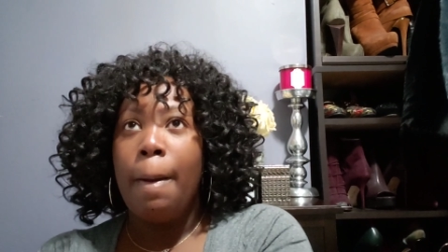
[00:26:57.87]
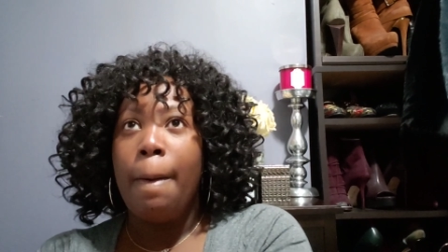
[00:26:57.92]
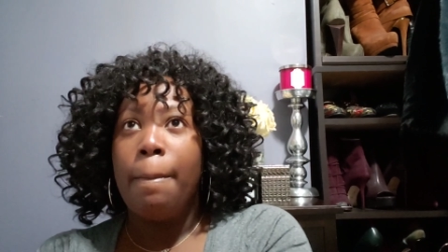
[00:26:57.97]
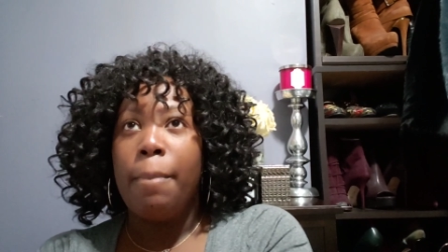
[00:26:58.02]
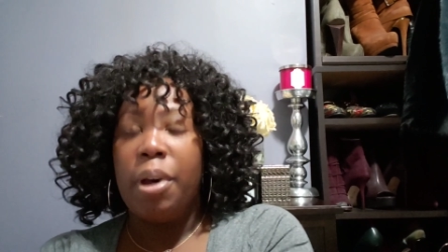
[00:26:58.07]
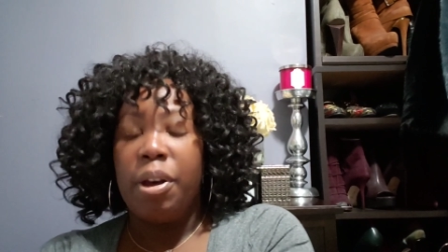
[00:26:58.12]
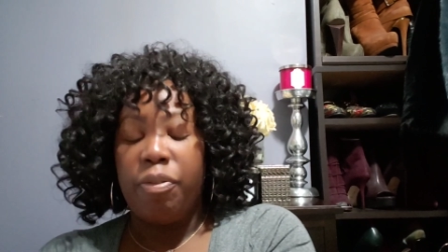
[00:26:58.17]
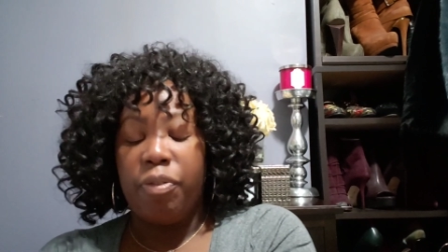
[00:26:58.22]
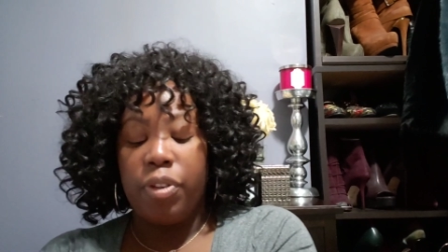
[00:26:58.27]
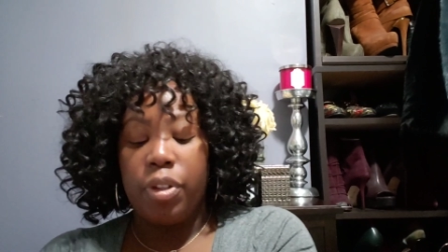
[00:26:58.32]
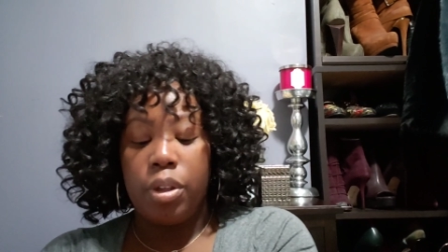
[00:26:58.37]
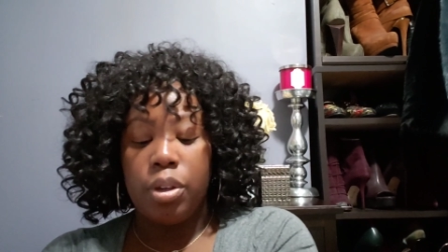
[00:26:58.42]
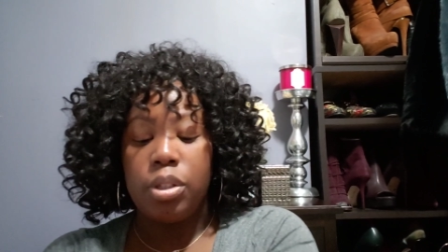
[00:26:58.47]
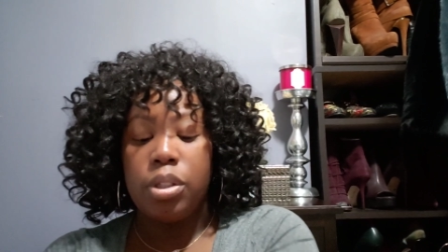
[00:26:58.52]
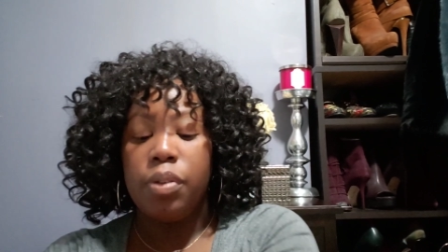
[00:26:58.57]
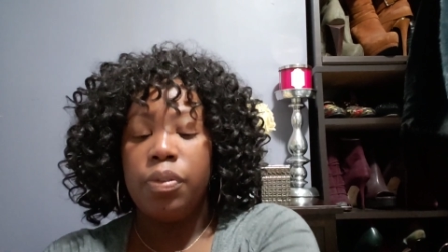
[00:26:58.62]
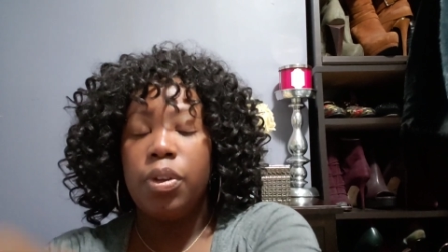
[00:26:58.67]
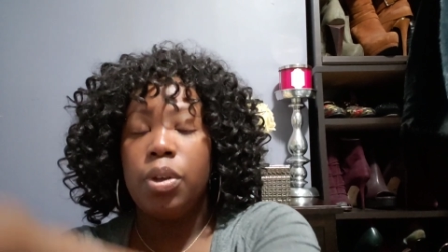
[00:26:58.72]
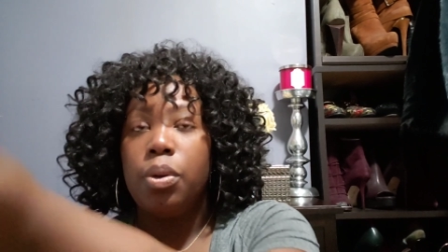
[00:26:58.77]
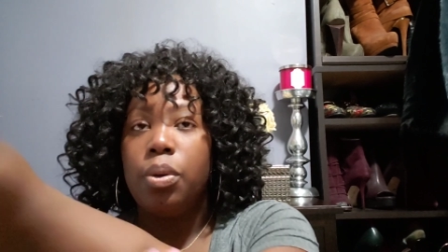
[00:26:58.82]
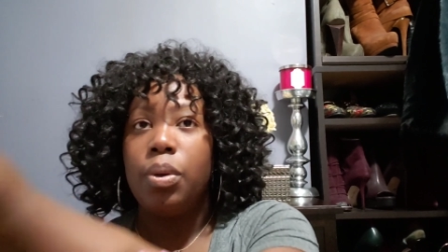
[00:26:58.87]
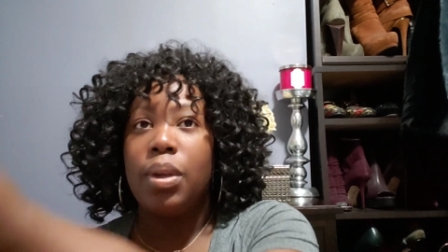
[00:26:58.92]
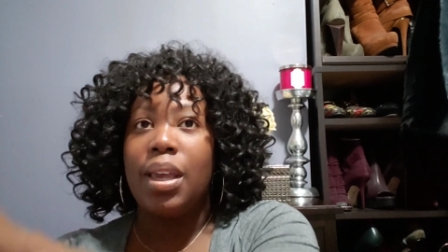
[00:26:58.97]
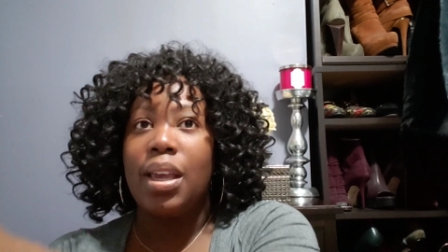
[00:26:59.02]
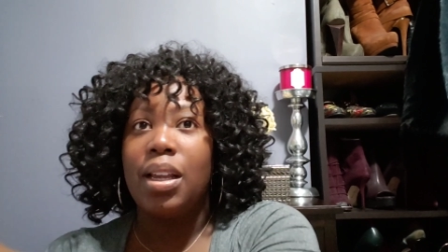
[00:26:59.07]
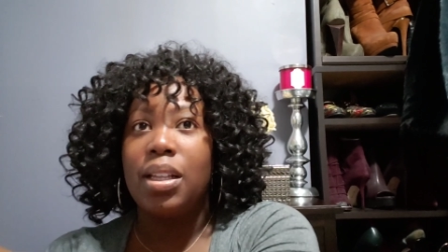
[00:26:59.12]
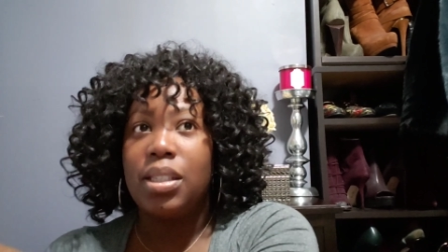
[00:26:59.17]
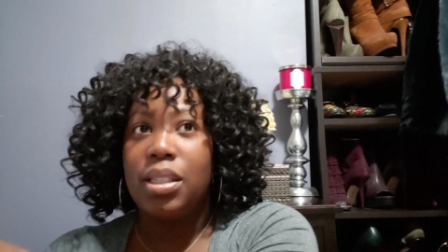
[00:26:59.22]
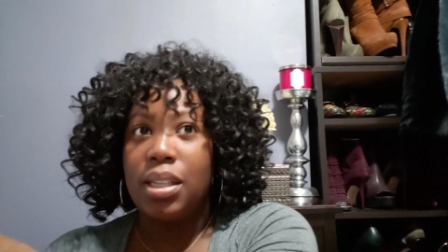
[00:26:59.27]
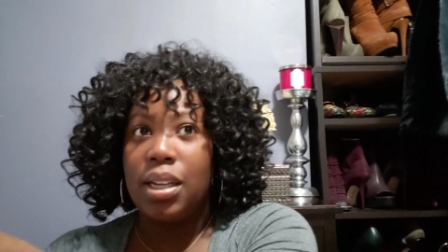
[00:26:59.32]
But for those of you who
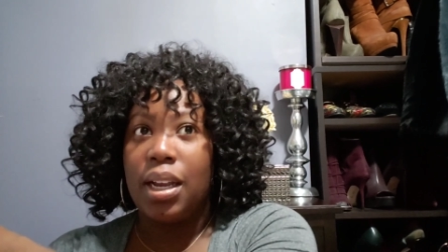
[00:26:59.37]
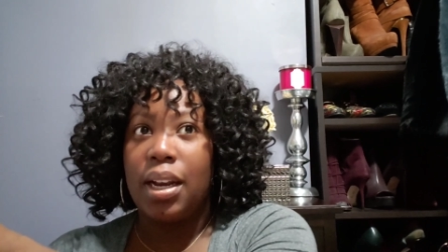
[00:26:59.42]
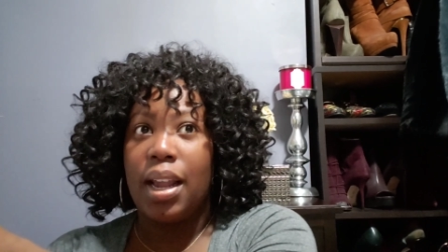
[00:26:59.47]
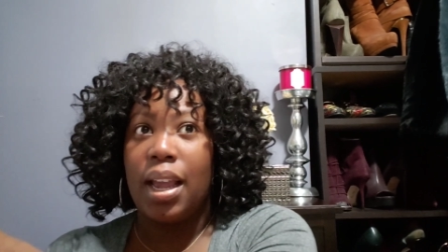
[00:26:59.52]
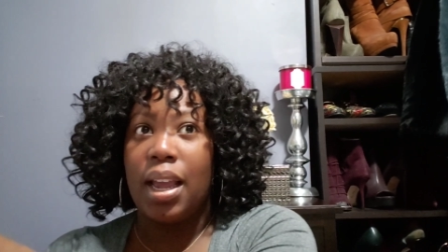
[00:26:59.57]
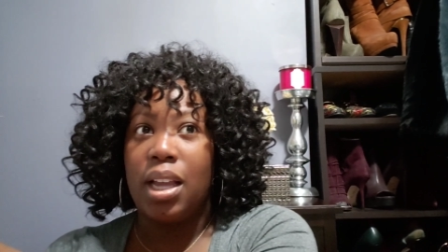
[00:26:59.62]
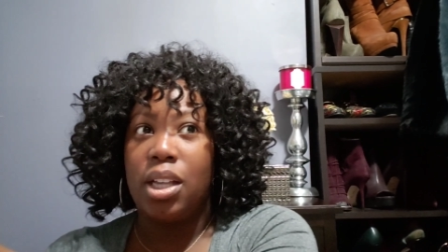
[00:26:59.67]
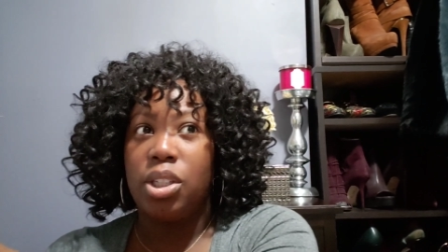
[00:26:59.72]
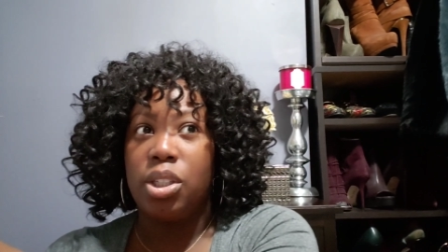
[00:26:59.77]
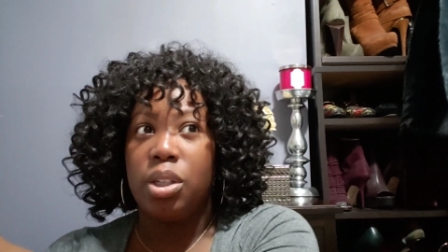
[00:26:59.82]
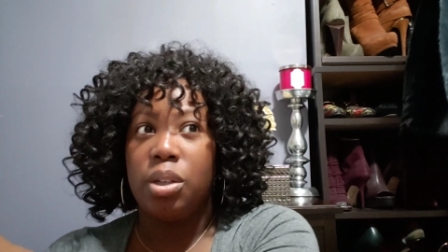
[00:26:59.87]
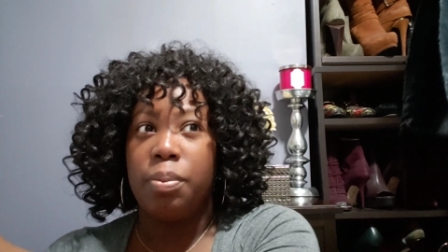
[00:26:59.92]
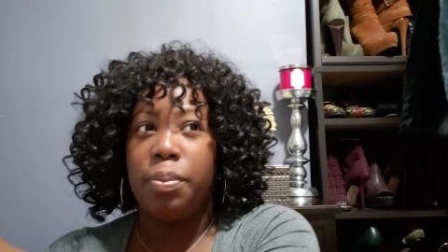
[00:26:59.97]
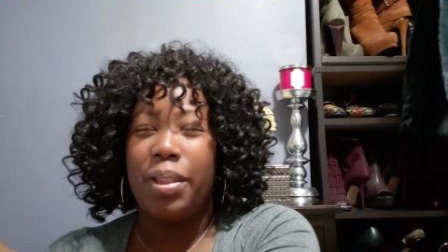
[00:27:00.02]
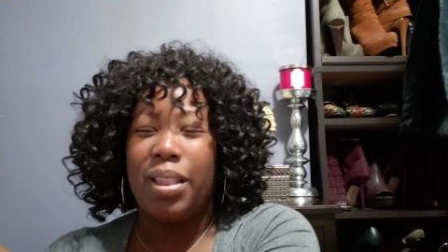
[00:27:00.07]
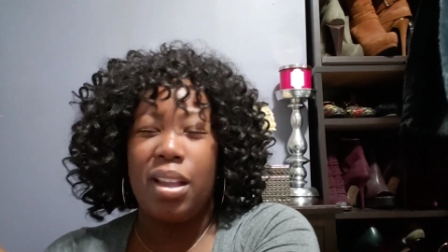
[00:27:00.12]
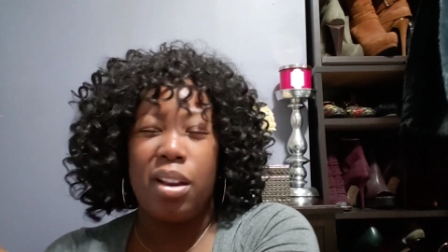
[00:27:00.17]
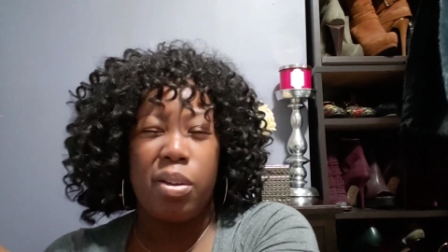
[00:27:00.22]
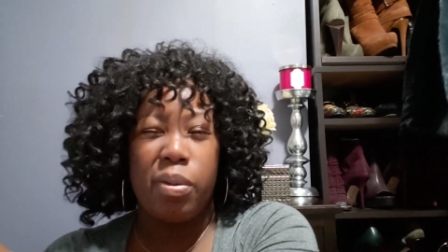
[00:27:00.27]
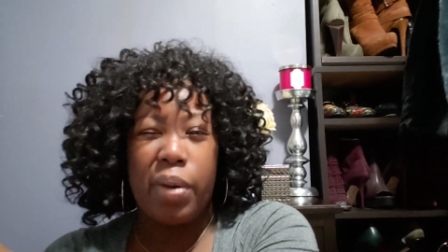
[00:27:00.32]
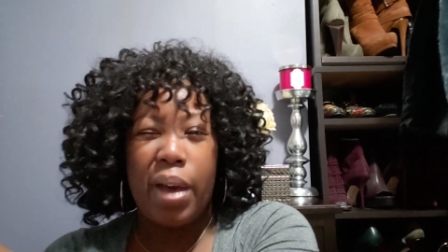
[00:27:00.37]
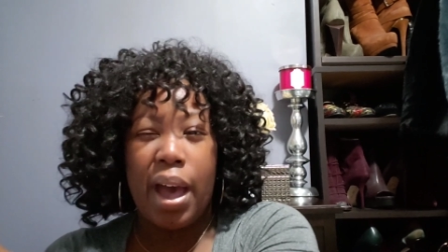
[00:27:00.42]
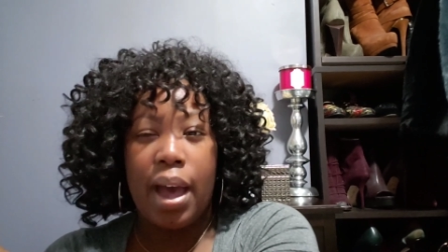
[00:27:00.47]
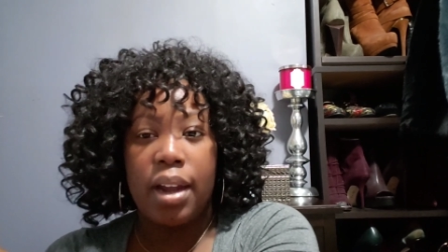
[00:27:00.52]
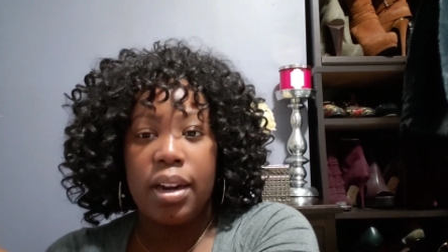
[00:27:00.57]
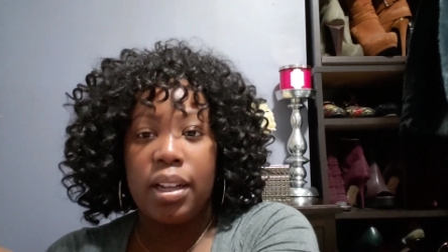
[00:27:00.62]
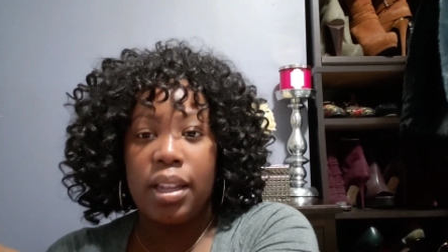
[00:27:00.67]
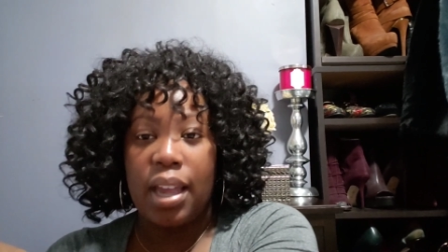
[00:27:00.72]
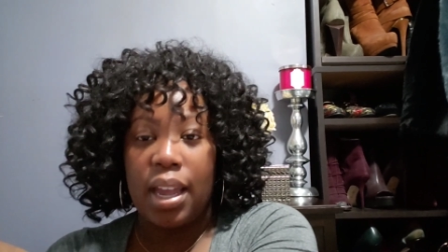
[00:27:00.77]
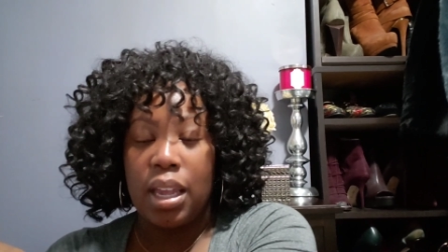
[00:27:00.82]
can't stand Angel, but then you
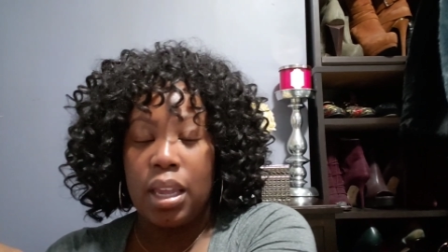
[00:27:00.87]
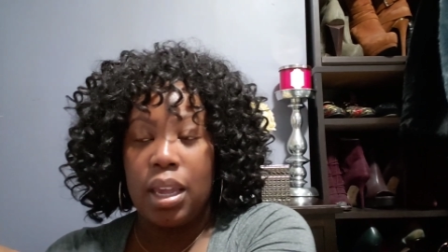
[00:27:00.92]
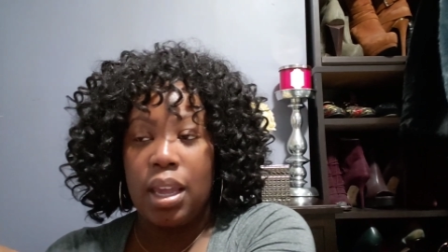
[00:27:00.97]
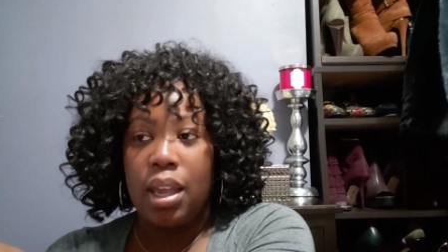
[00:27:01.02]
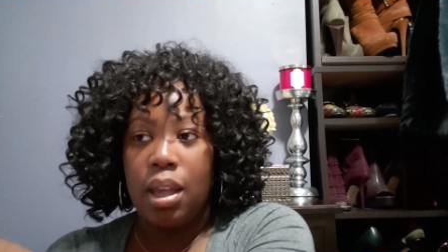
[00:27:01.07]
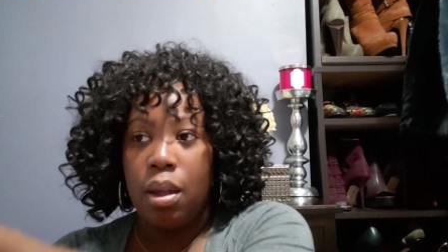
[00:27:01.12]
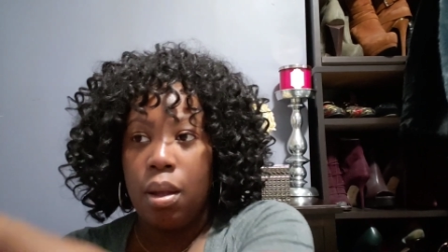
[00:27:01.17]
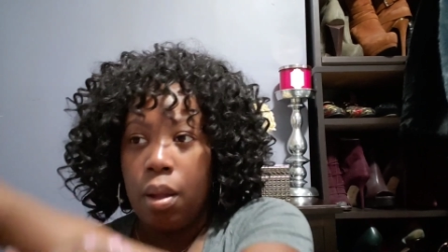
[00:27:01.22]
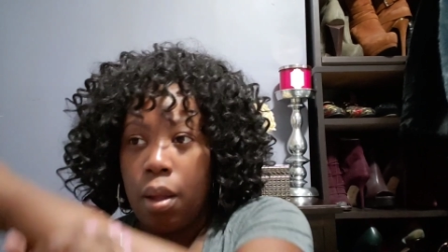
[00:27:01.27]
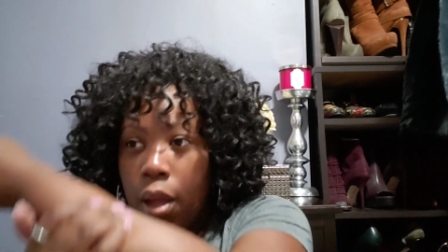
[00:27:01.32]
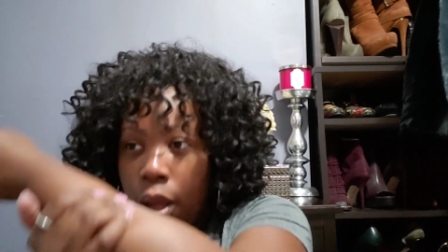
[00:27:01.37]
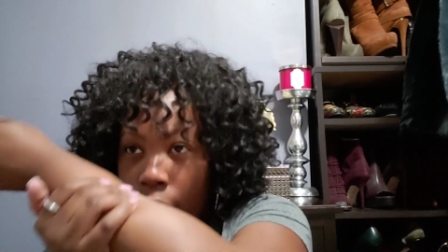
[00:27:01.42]
kind of like it,